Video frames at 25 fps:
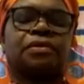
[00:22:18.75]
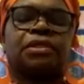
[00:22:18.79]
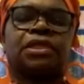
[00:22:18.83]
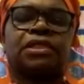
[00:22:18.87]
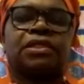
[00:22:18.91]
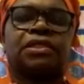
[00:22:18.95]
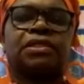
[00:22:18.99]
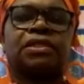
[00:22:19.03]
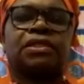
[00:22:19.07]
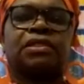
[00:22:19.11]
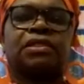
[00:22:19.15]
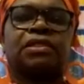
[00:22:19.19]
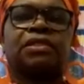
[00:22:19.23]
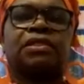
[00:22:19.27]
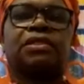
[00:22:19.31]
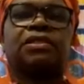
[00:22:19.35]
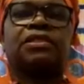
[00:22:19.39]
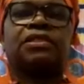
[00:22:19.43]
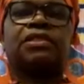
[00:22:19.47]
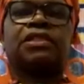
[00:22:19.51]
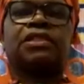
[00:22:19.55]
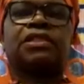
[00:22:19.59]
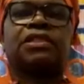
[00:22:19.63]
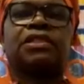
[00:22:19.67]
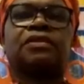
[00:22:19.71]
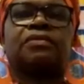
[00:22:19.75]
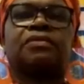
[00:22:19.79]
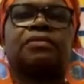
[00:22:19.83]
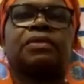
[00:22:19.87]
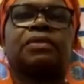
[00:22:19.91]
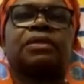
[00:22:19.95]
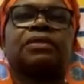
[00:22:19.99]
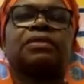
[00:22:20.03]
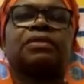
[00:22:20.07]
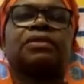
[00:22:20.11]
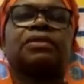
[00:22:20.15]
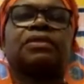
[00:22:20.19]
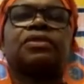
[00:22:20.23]
Just say it's
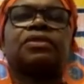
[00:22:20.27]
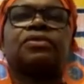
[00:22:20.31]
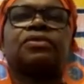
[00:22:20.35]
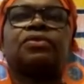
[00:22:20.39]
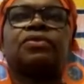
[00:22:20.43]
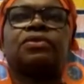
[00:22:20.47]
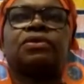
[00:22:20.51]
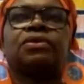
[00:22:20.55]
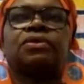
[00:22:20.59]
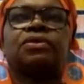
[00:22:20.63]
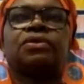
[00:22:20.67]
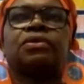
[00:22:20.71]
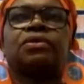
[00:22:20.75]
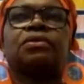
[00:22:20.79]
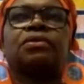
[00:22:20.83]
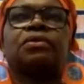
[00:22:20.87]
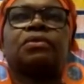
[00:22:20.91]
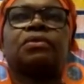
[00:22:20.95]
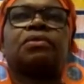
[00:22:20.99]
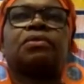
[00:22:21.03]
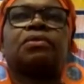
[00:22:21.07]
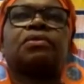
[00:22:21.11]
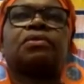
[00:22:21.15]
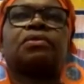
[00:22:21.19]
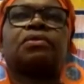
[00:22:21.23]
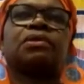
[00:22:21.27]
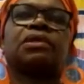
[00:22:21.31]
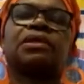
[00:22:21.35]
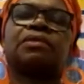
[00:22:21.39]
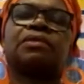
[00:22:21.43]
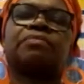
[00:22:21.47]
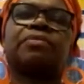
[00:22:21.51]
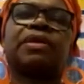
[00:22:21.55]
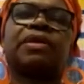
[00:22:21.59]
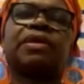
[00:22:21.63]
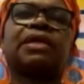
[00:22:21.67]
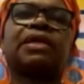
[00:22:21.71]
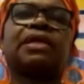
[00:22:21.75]
January, you go, okay,
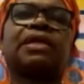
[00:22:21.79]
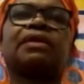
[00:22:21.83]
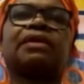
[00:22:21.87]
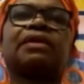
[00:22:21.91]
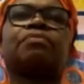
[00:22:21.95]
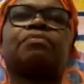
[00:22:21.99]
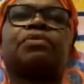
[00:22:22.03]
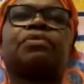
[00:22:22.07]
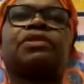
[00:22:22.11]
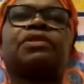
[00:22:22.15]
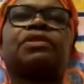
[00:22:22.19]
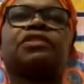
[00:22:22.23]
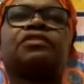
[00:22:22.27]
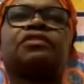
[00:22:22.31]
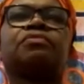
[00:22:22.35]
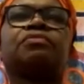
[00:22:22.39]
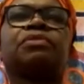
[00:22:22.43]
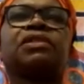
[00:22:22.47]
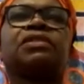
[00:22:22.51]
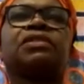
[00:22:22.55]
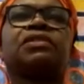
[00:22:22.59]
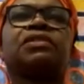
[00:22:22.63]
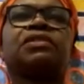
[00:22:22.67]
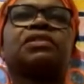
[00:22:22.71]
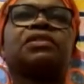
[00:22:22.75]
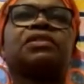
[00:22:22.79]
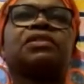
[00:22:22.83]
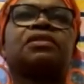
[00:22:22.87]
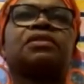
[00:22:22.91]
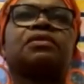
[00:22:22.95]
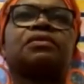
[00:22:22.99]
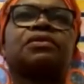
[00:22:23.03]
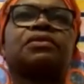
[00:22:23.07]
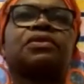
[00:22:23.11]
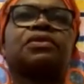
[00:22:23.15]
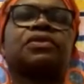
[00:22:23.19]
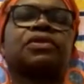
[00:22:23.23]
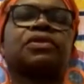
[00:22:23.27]
make an appointment and tell
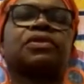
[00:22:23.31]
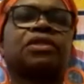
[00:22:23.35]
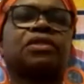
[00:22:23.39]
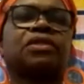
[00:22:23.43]
the doctor,